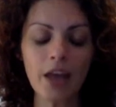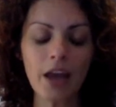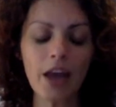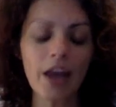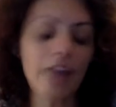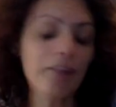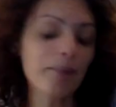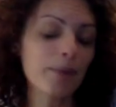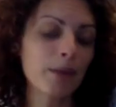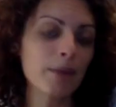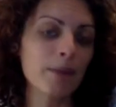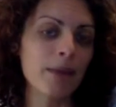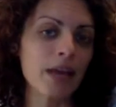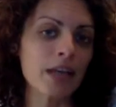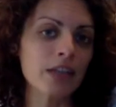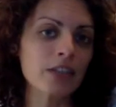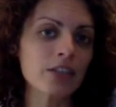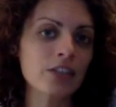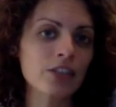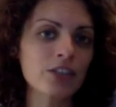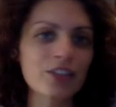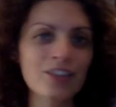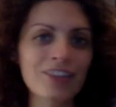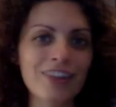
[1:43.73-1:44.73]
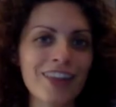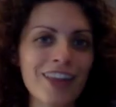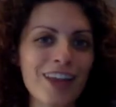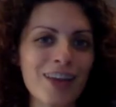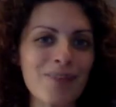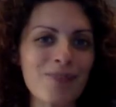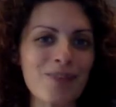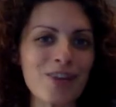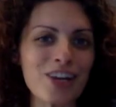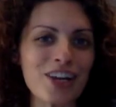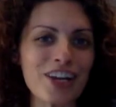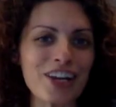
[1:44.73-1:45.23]
I have my master's in
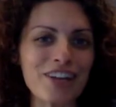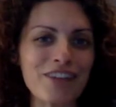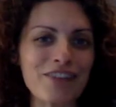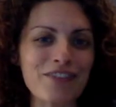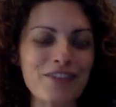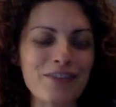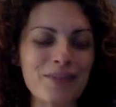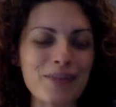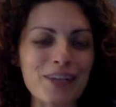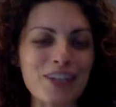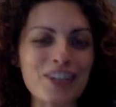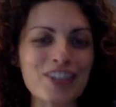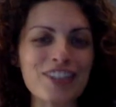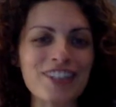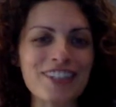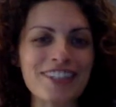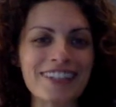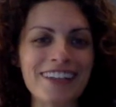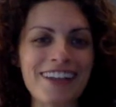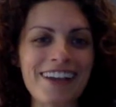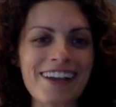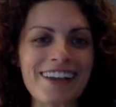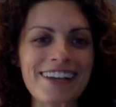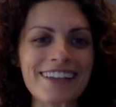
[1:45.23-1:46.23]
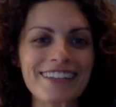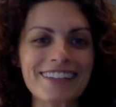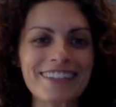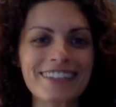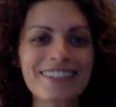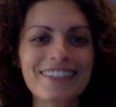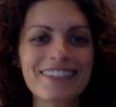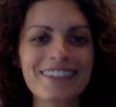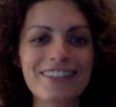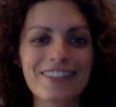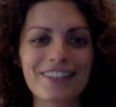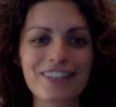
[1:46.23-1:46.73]
library and information
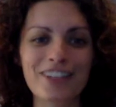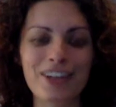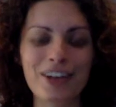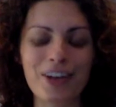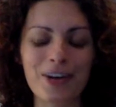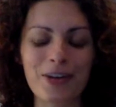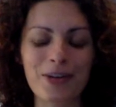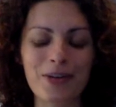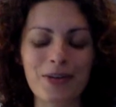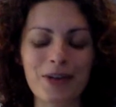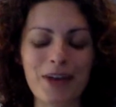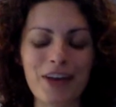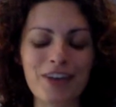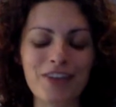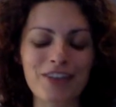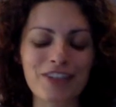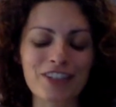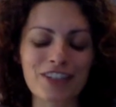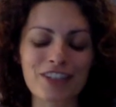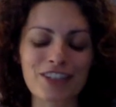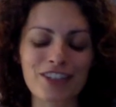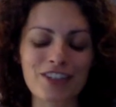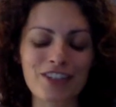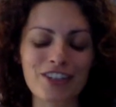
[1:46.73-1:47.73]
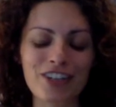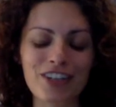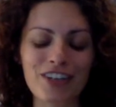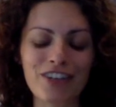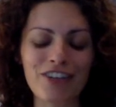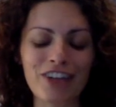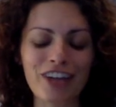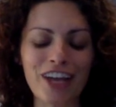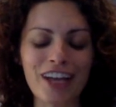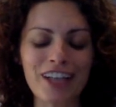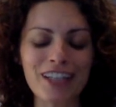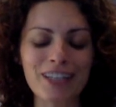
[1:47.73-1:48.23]
science, so I've researched
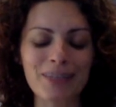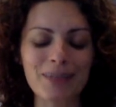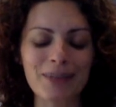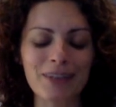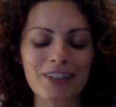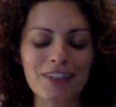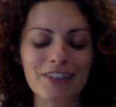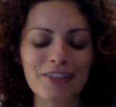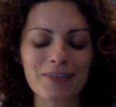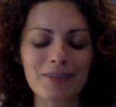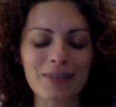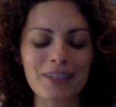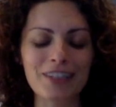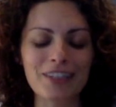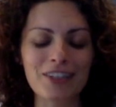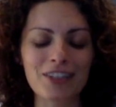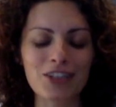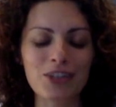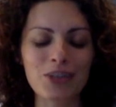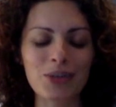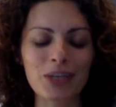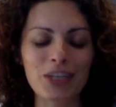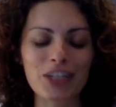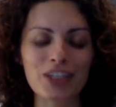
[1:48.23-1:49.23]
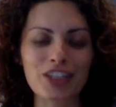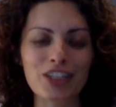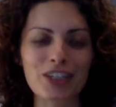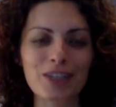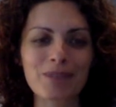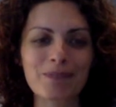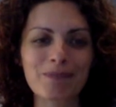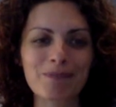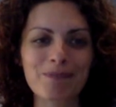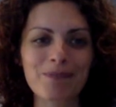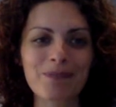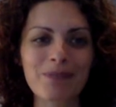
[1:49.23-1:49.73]
every aspect of my
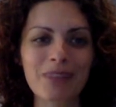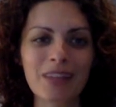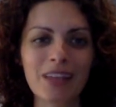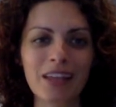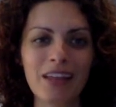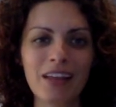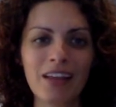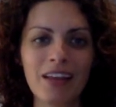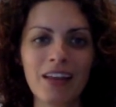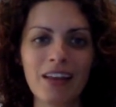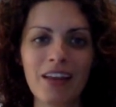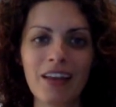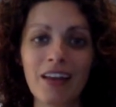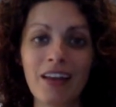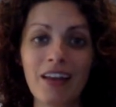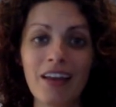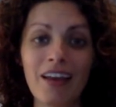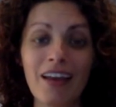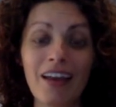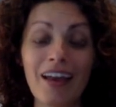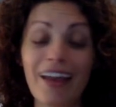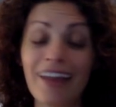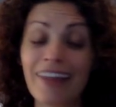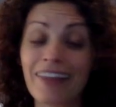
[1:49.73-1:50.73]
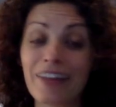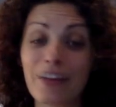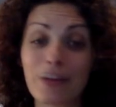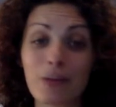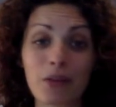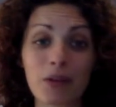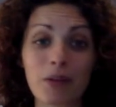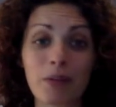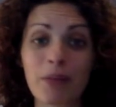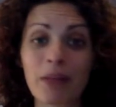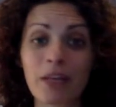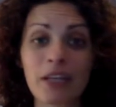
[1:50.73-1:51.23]
situation. And the
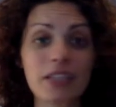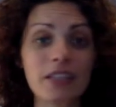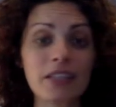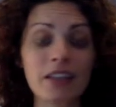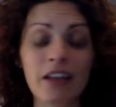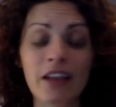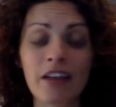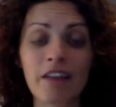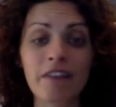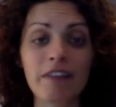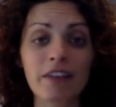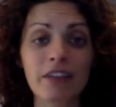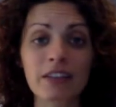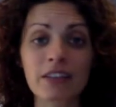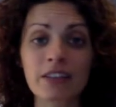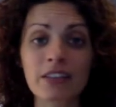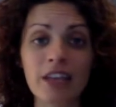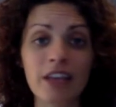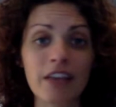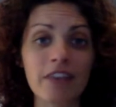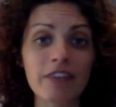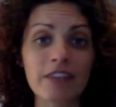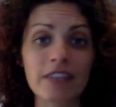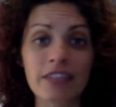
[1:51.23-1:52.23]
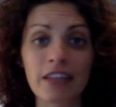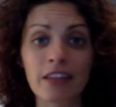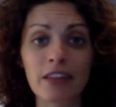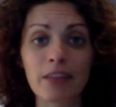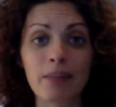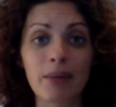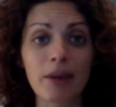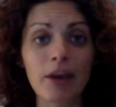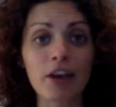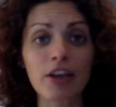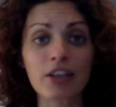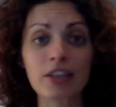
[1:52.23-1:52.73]
only place that I feel safe is at the
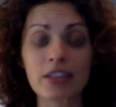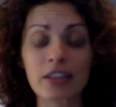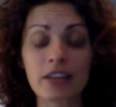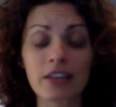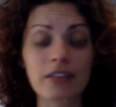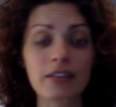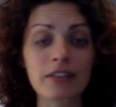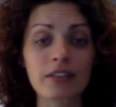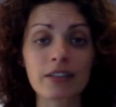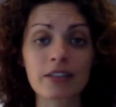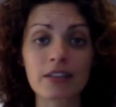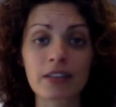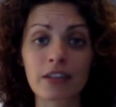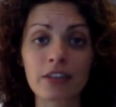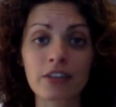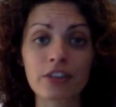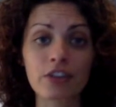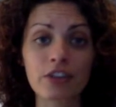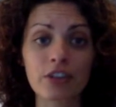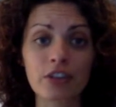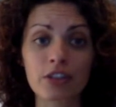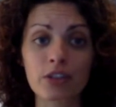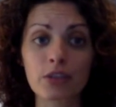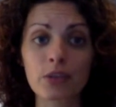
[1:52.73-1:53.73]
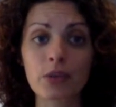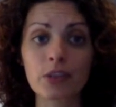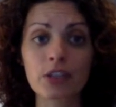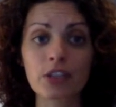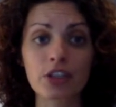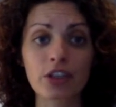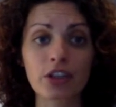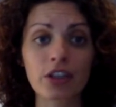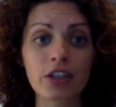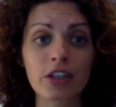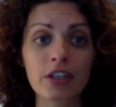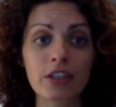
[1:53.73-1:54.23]
Paracelsus Center in
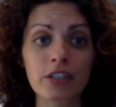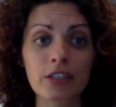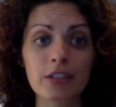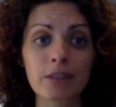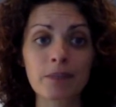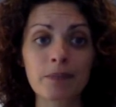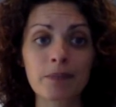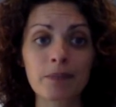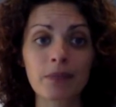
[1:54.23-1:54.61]
Switzerland.